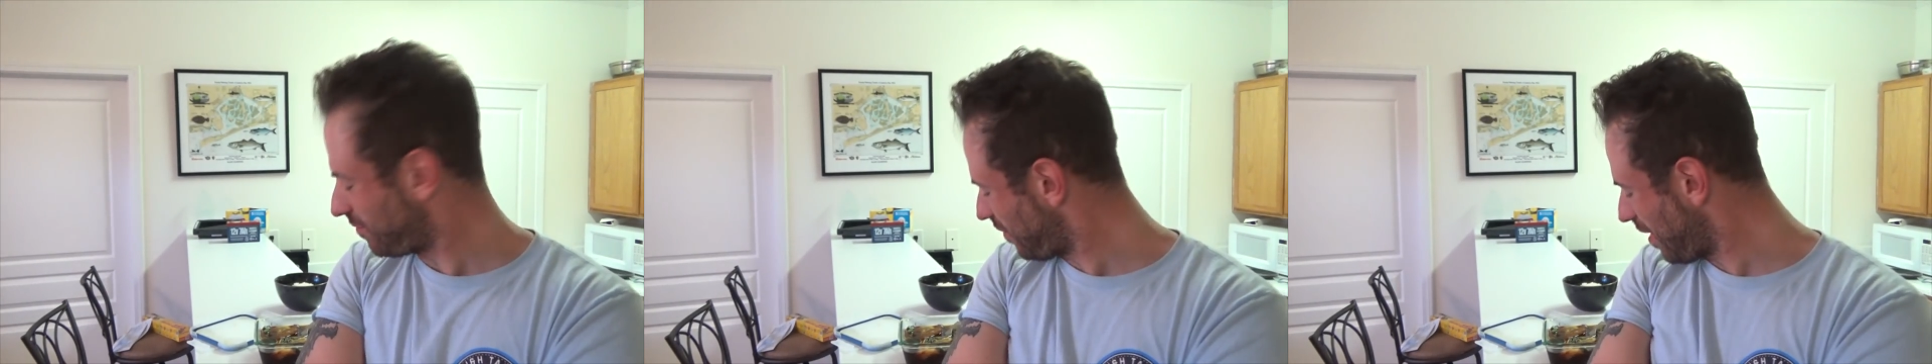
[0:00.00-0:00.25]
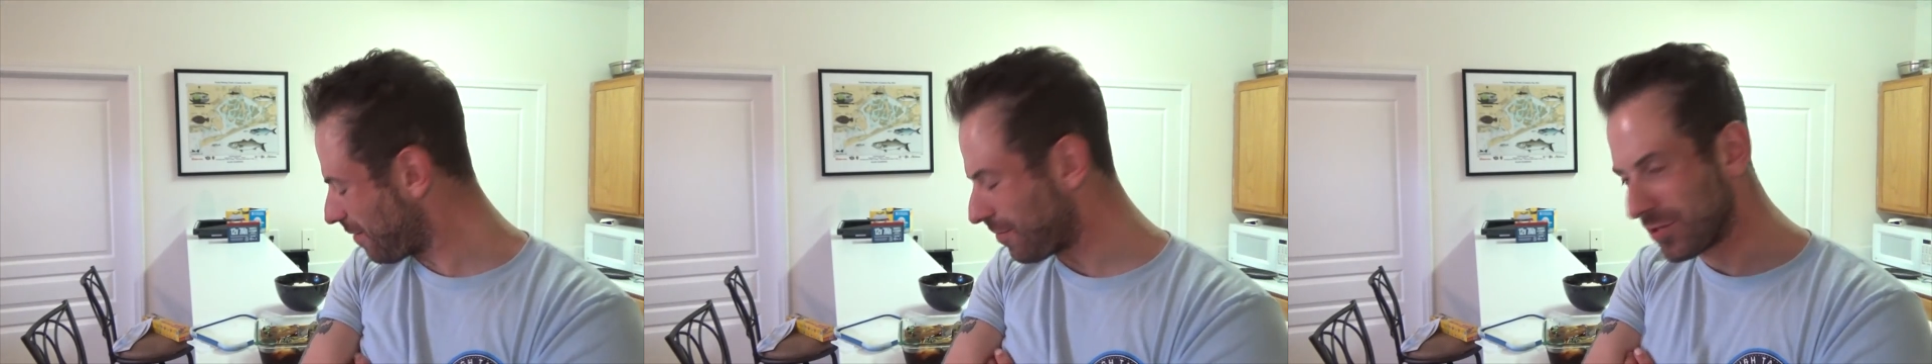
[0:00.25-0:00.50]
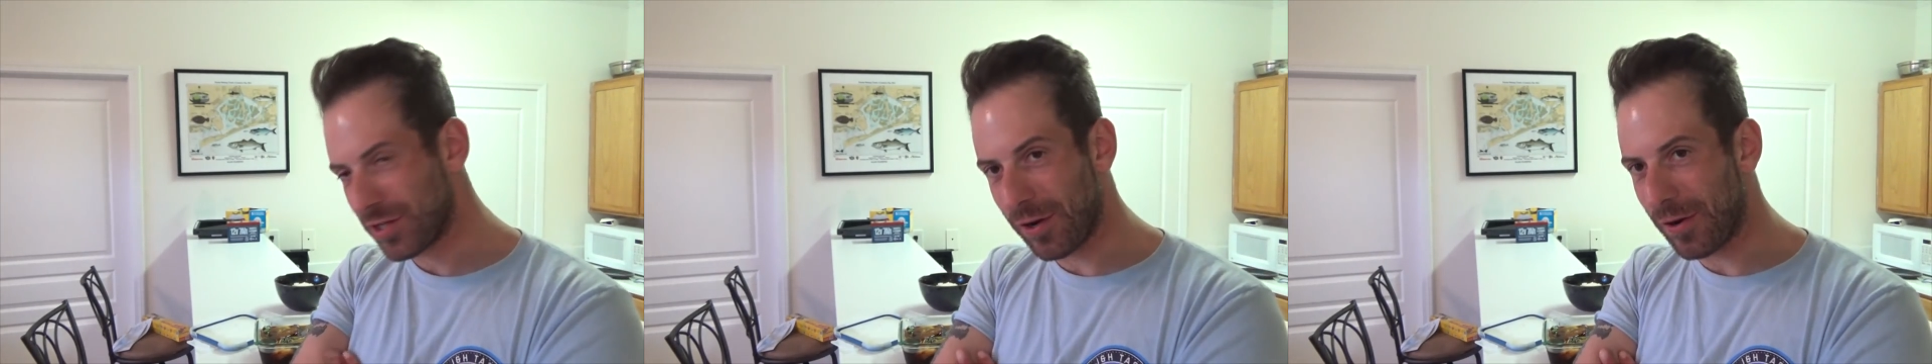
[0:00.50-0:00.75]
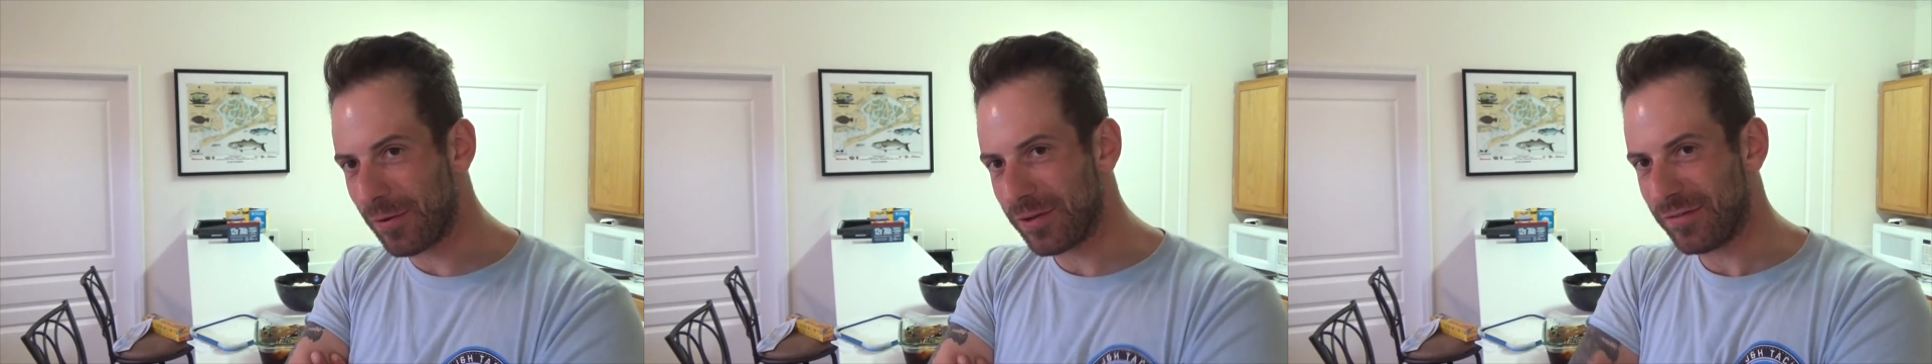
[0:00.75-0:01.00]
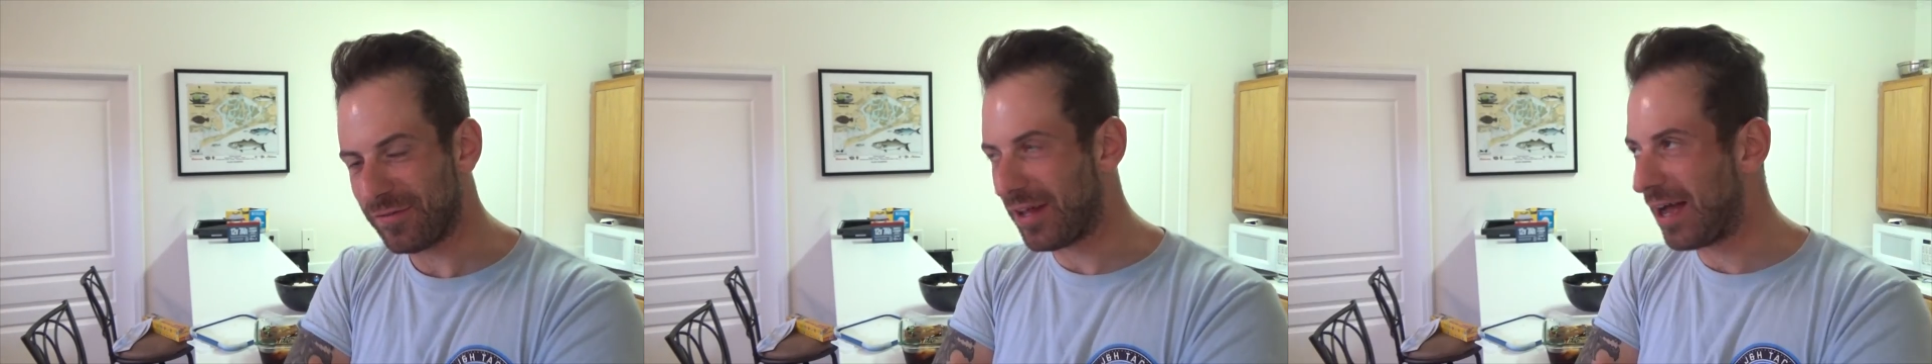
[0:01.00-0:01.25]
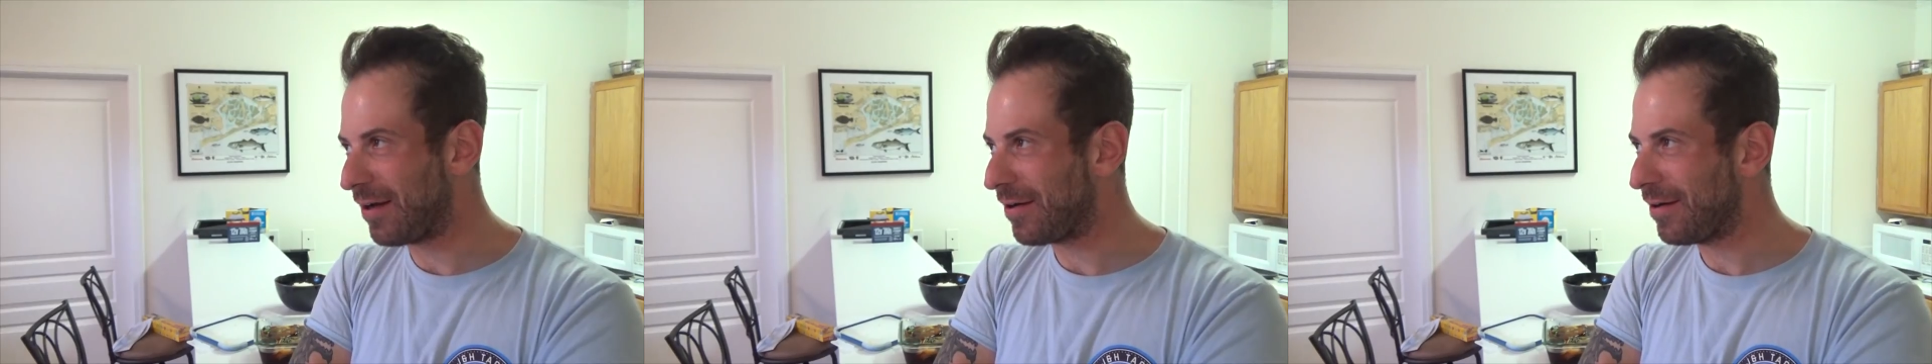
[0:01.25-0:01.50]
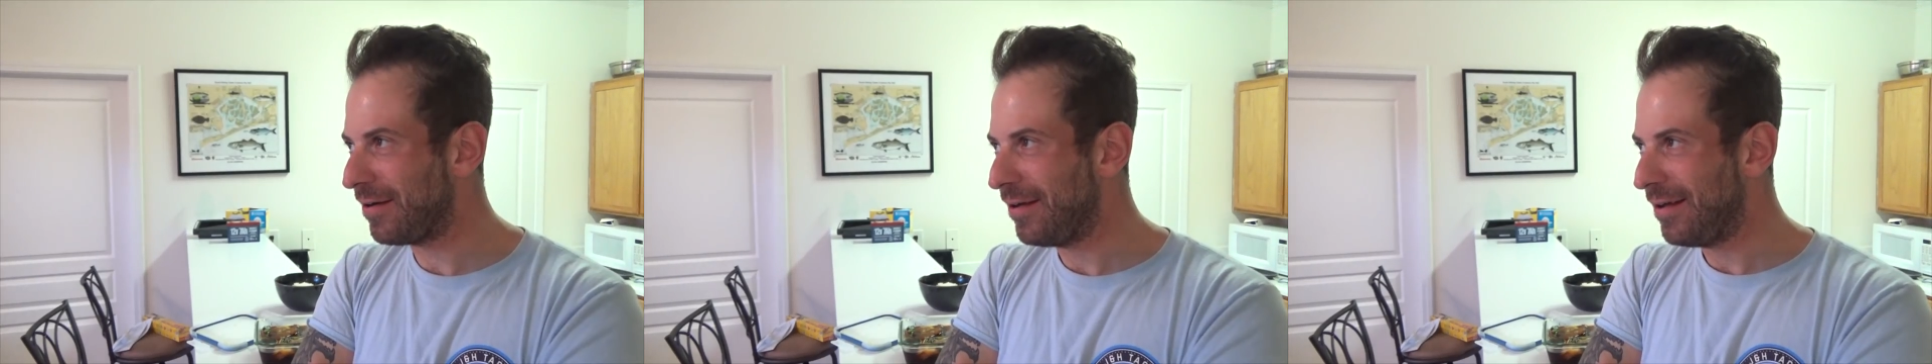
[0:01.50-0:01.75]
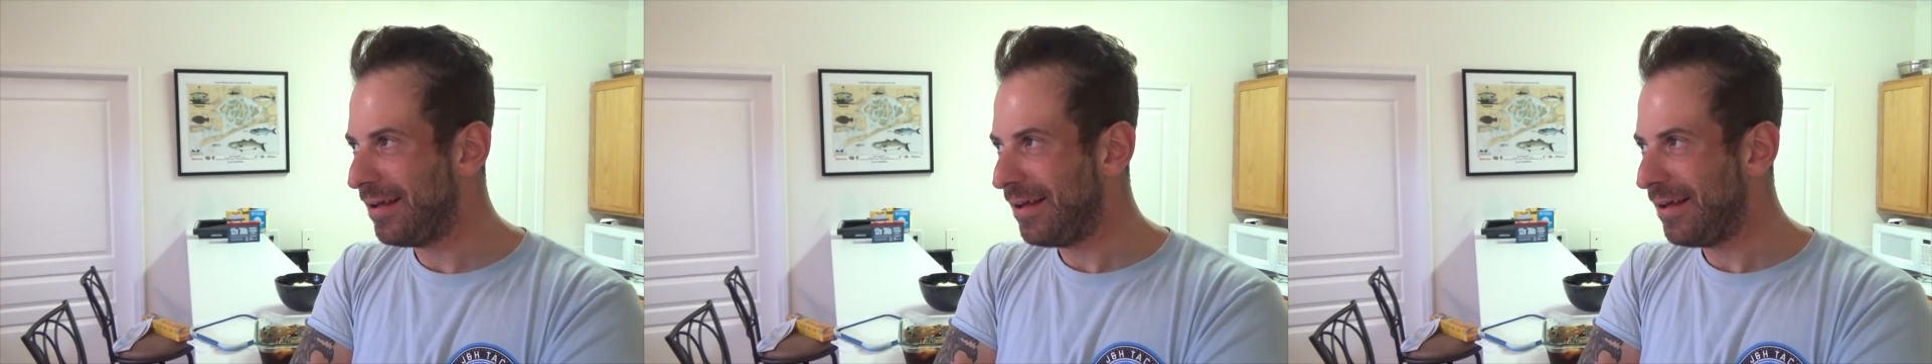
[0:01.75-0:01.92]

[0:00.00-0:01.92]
flavors going with the flounder.